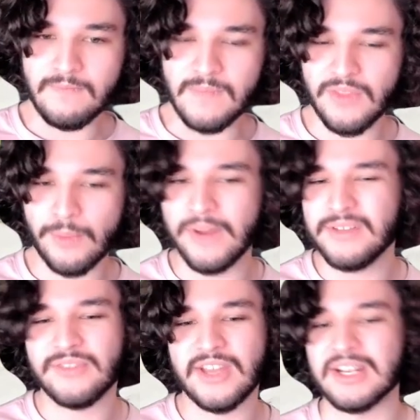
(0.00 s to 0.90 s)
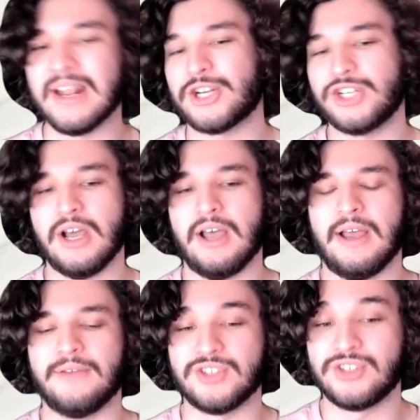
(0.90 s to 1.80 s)
the previous event did not actually not
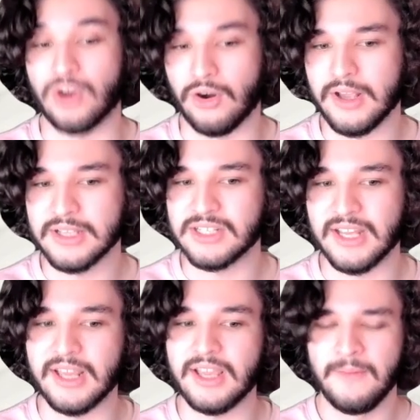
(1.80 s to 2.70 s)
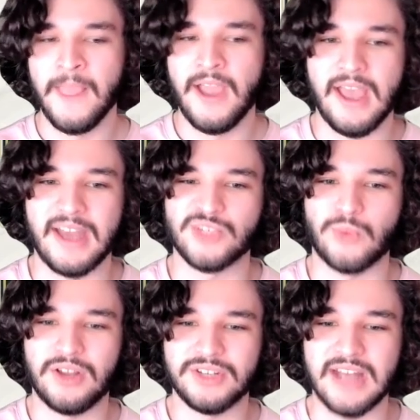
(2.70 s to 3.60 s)
have Stardust in it, and as
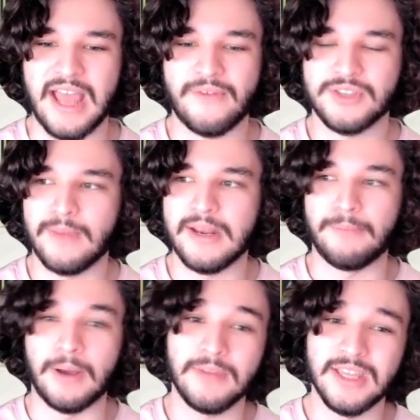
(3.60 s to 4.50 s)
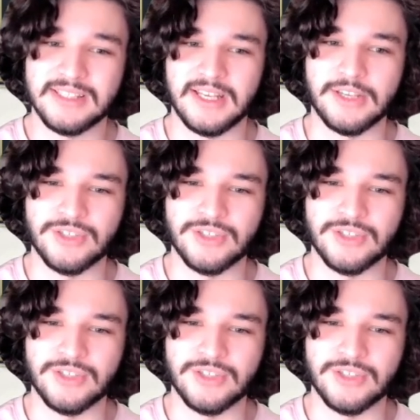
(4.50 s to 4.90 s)
well didn't have as many pumpkins in it.